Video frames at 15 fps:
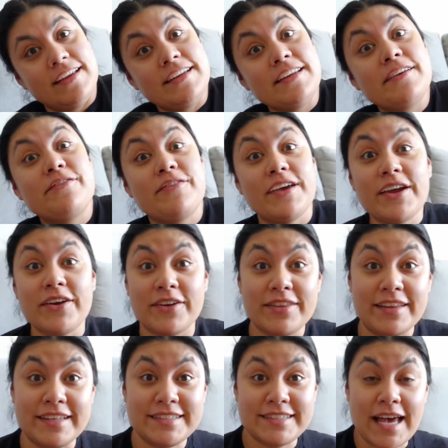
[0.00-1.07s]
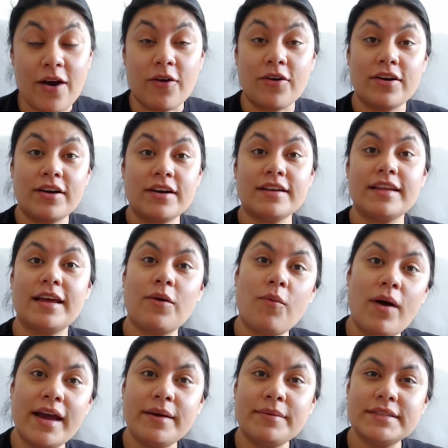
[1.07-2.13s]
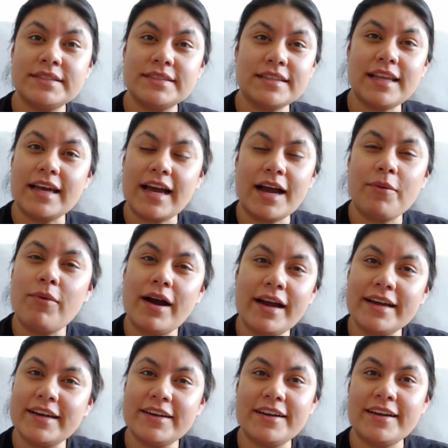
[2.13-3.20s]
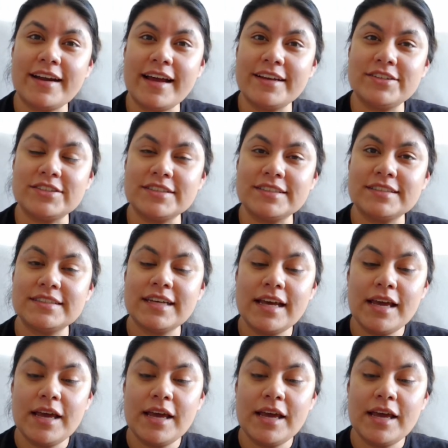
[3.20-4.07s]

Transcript: to figure this out? Or like, why couldn't I just,